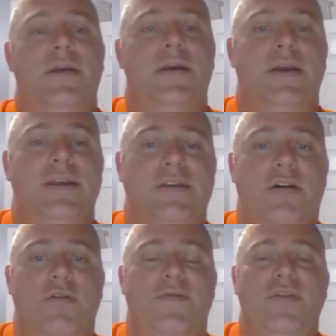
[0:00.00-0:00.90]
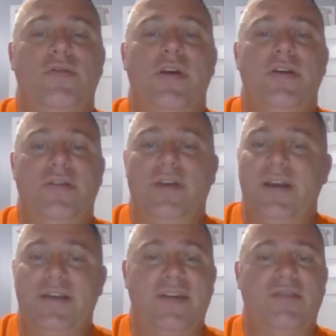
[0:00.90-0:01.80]
So if you, like I
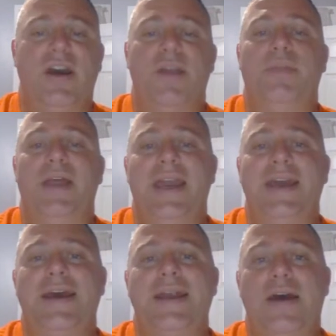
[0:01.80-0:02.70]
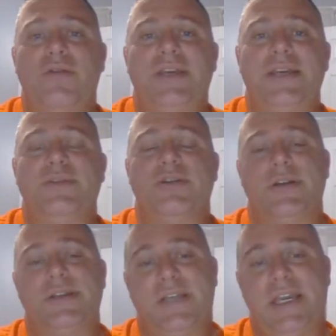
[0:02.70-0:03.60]
said, you got to plan on how teams are going to
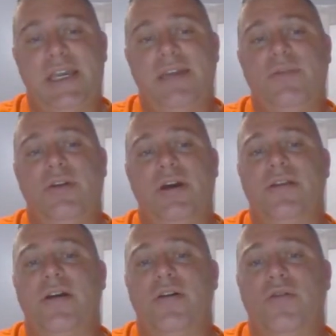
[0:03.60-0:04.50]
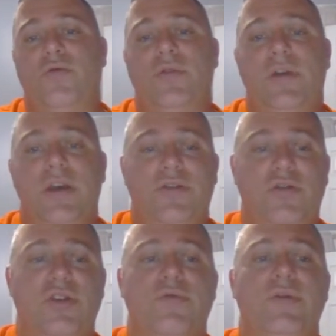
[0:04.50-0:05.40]
scheme. You got to know, do
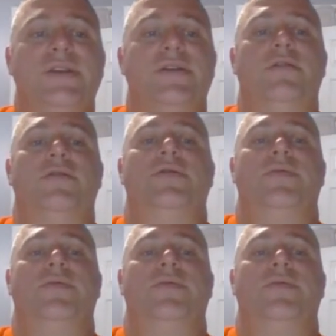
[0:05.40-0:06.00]
your research.